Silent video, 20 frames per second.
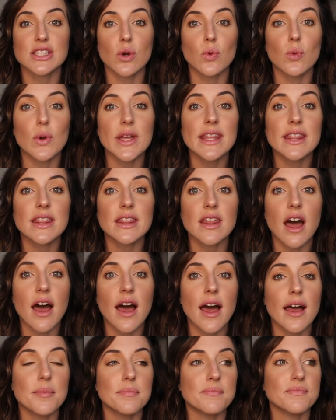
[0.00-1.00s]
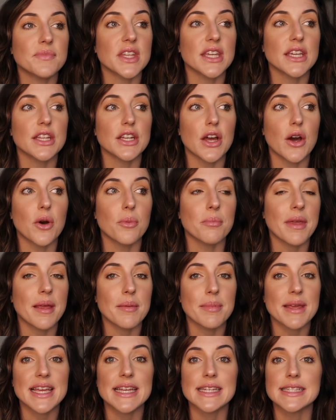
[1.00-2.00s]
So we thought, you know,
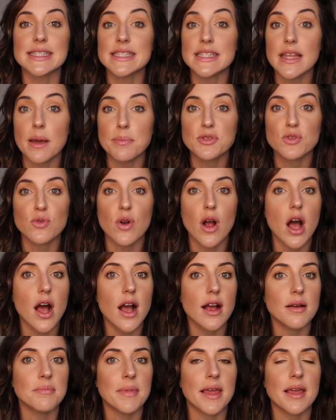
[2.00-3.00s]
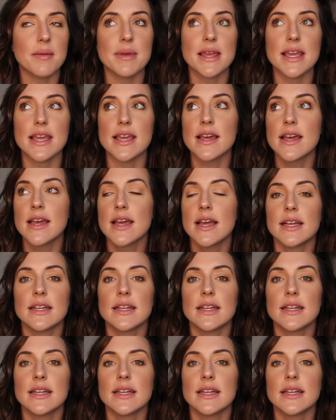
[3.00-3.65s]
maybe he slept wrong, maybe